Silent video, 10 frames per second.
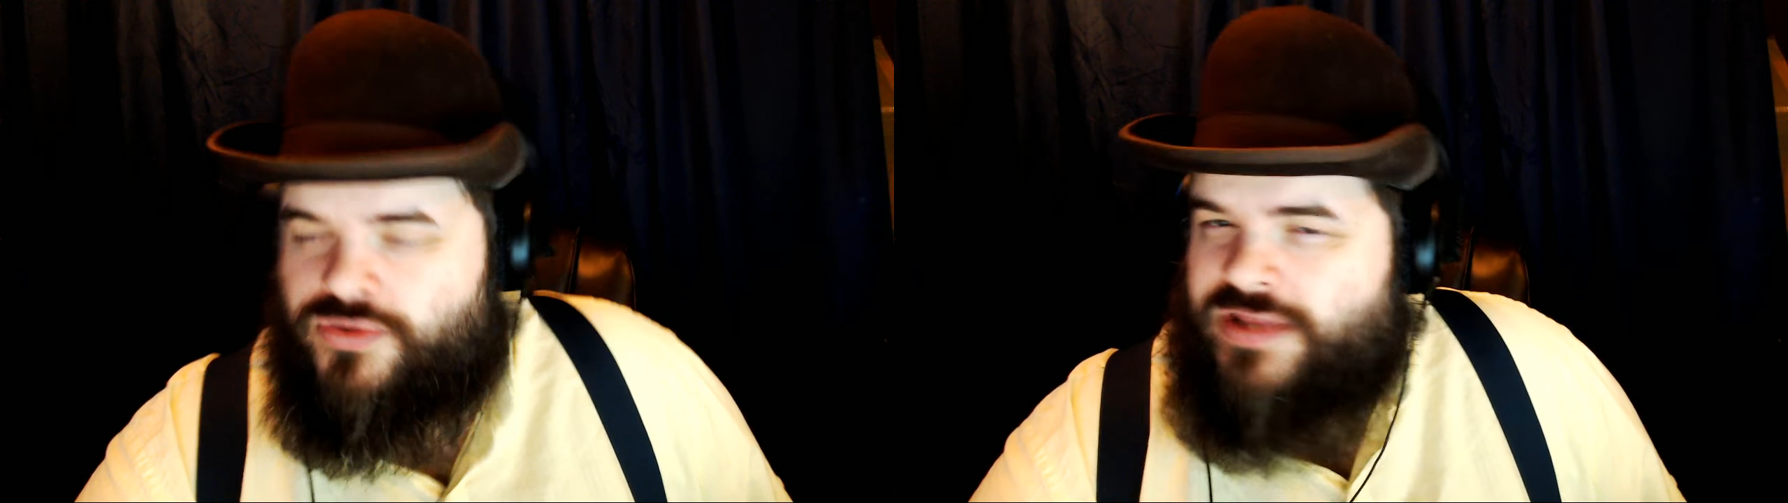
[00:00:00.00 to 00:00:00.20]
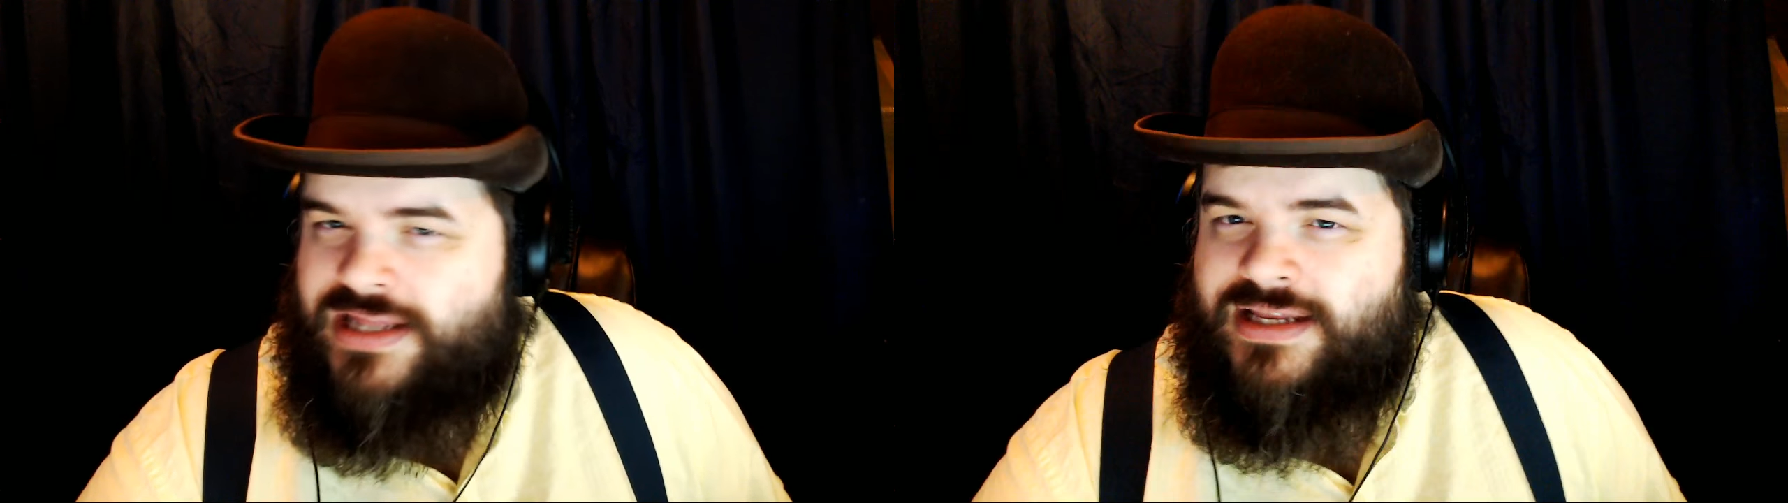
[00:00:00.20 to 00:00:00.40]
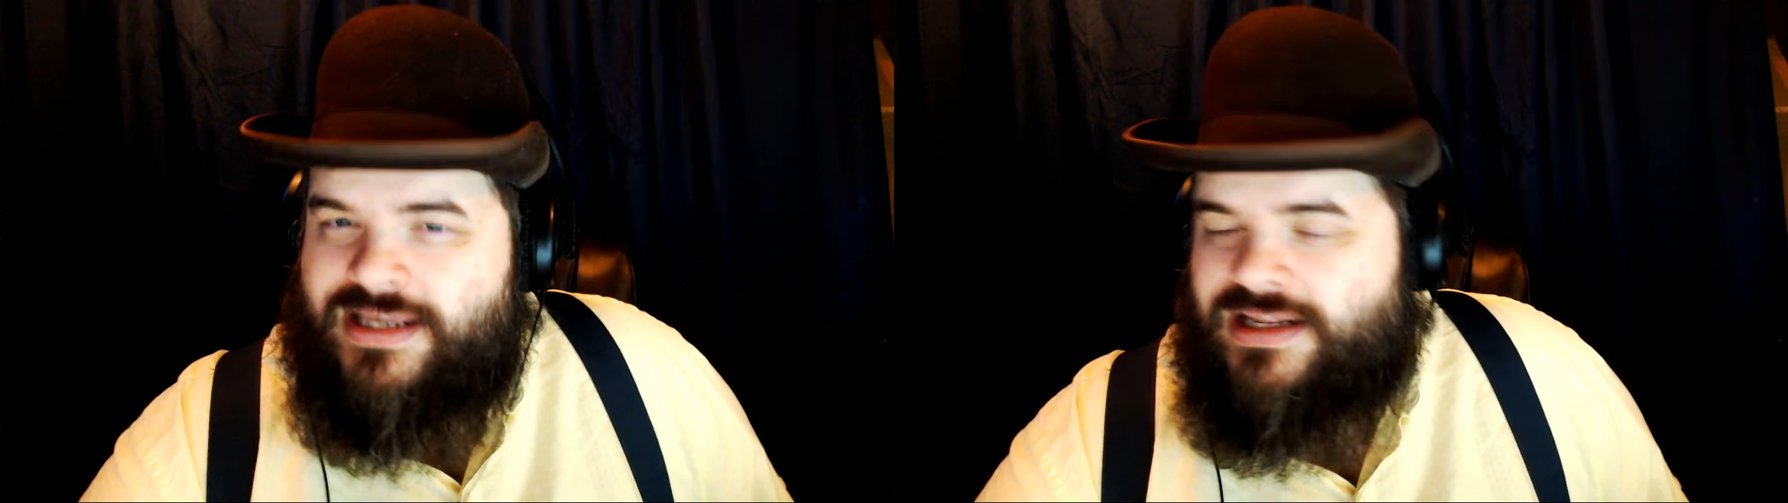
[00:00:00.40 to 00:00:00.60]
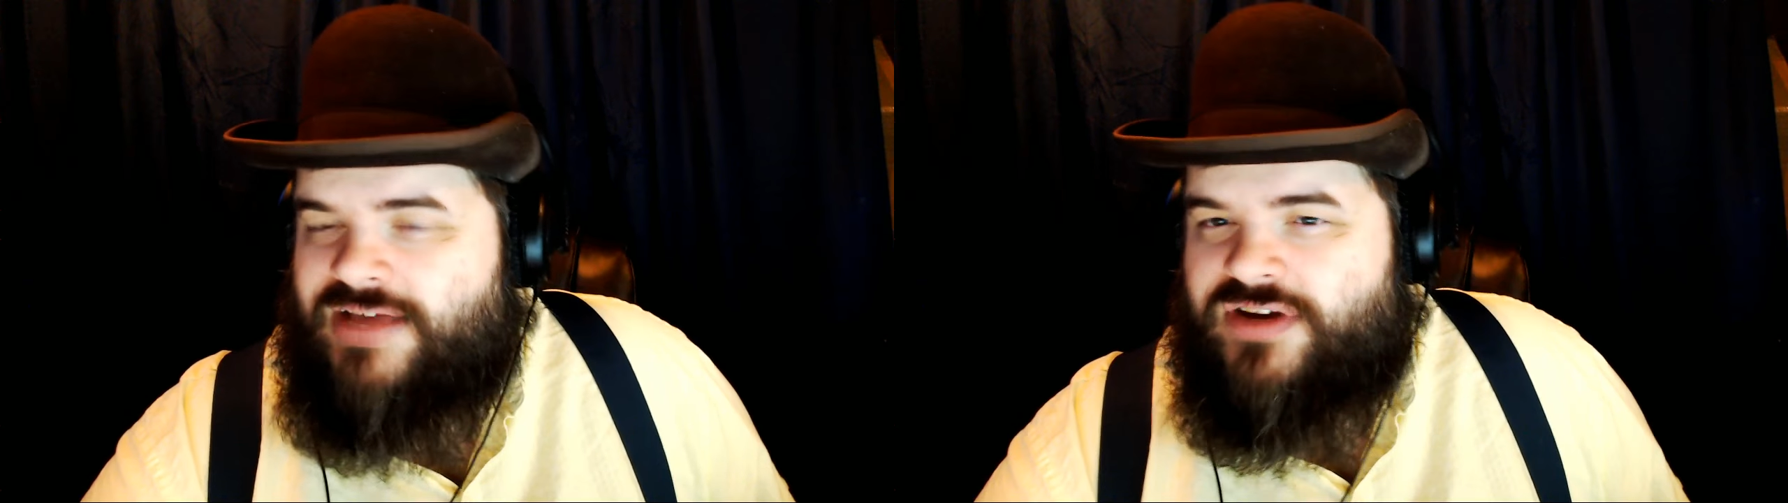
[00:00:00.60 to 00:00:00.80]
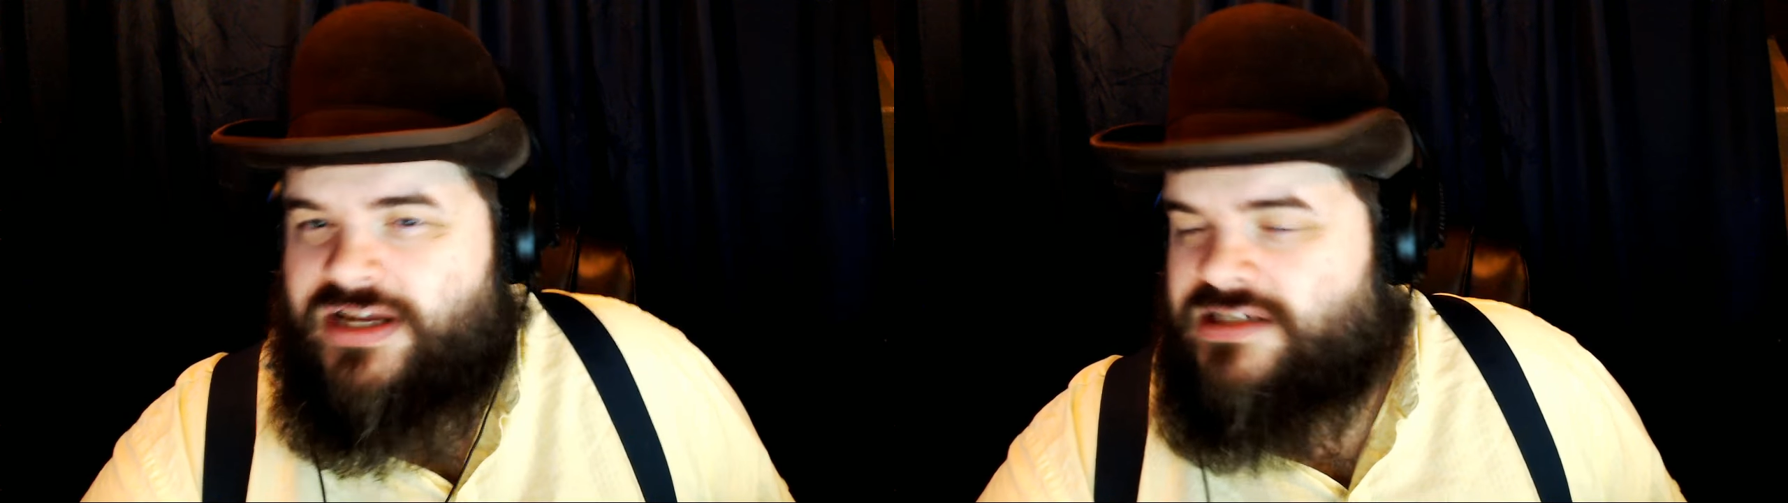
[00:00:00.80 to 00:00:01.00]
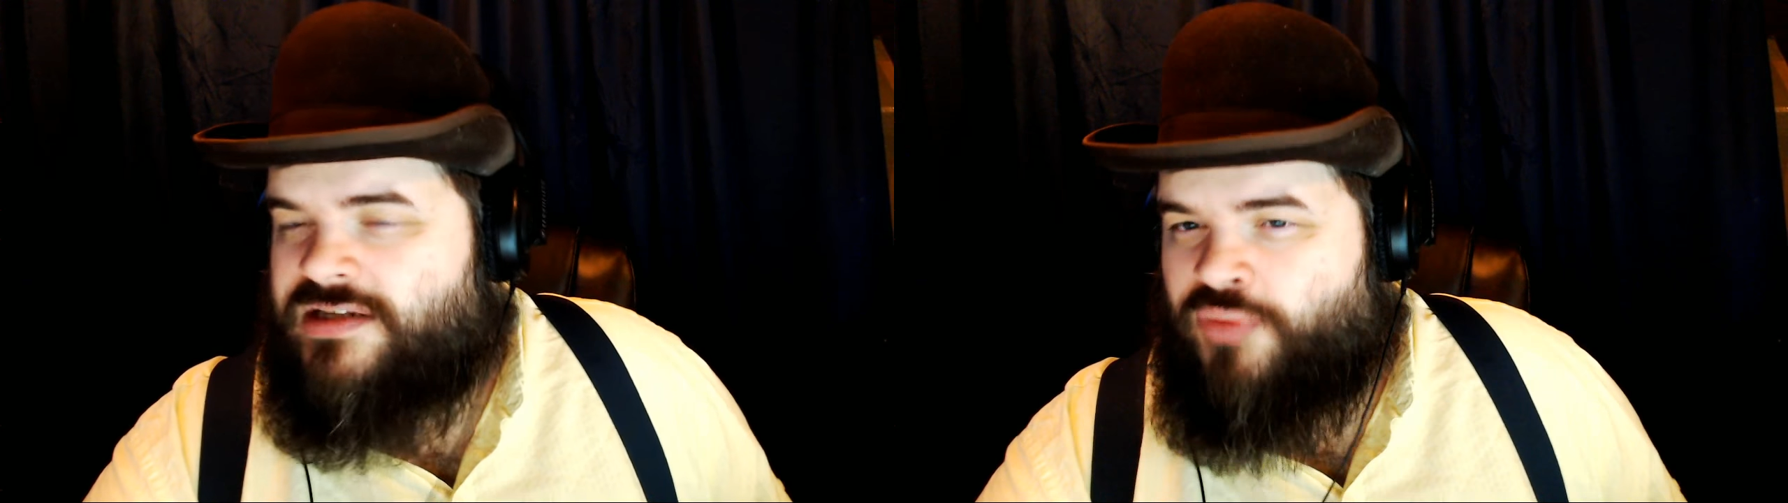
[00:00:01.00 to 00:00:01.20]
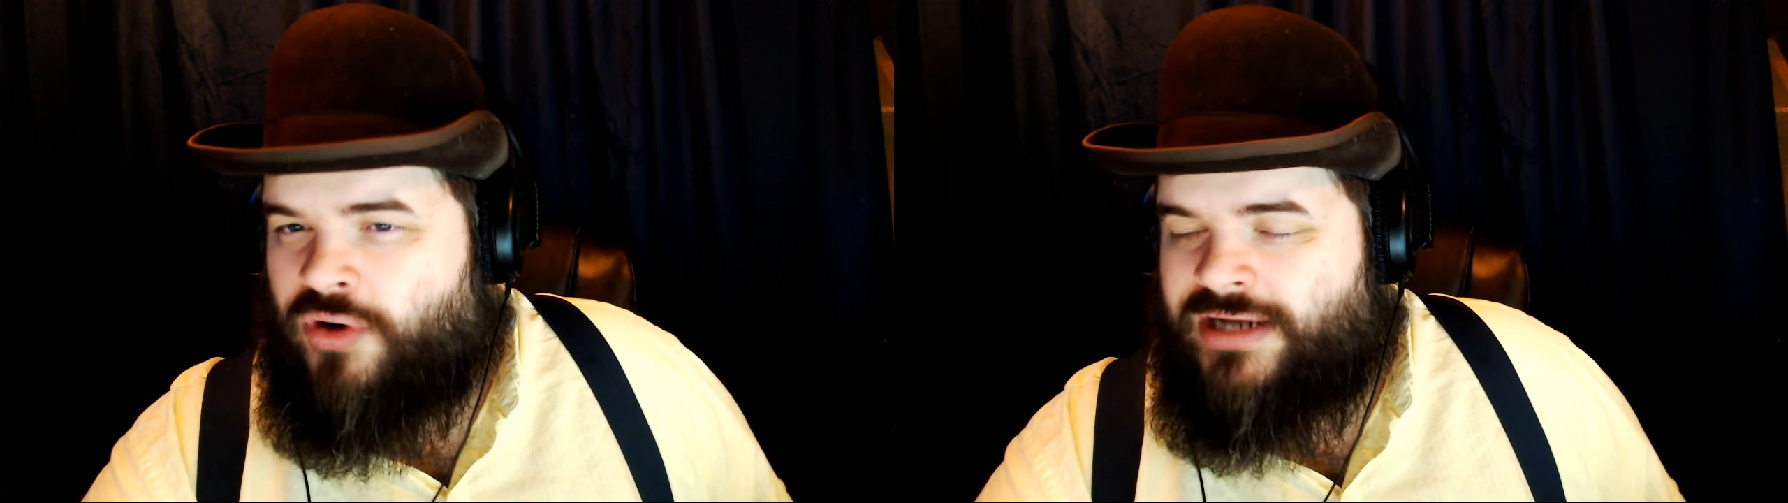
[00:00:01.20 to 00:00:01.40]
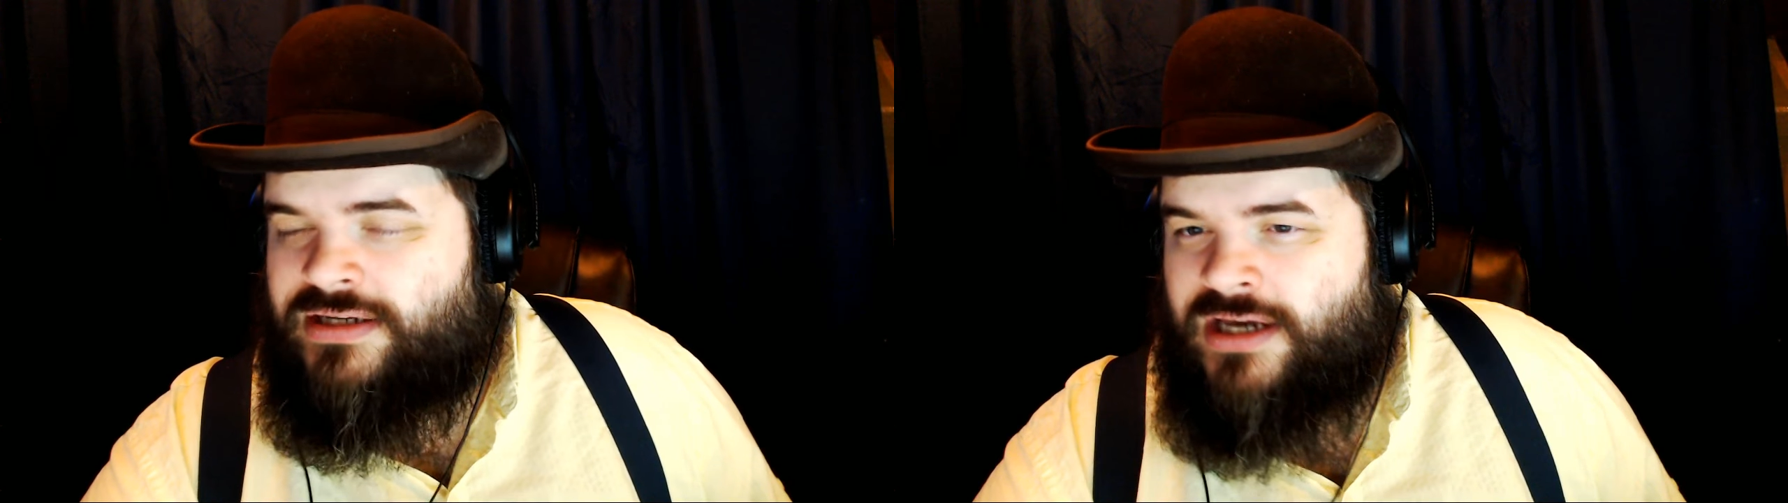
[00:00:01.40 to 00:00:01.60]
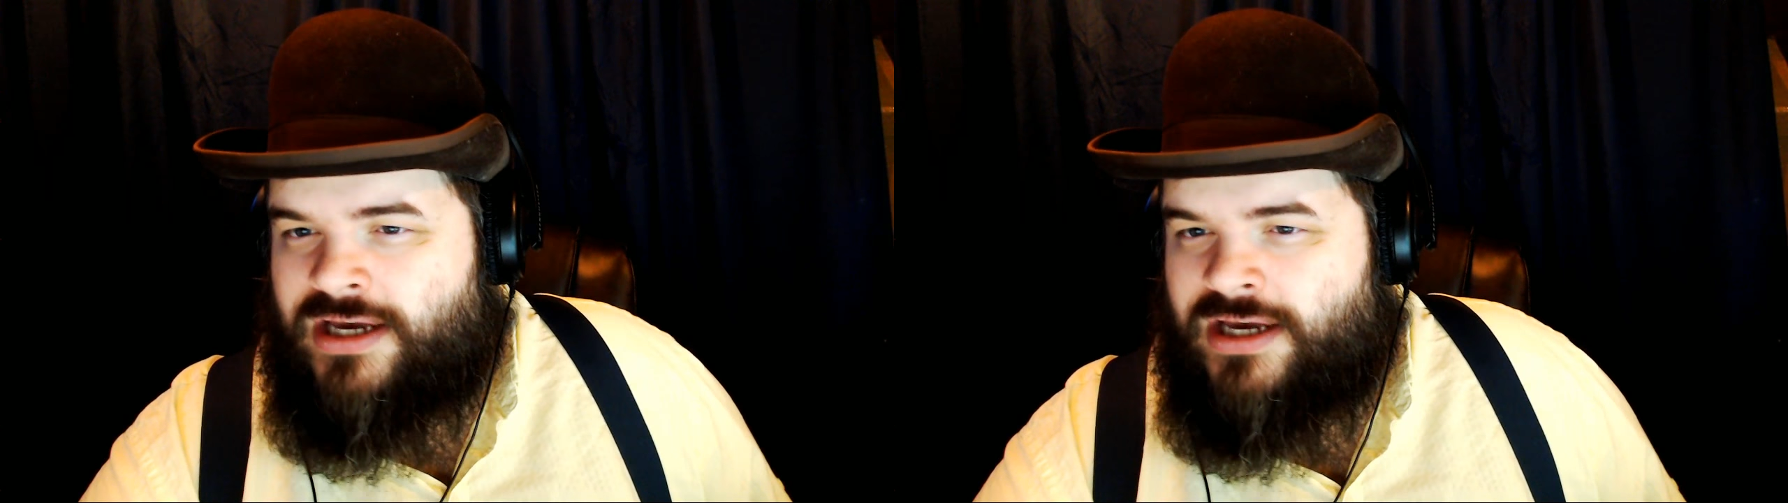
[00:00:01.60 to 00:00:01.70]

or that it'll ever get to the point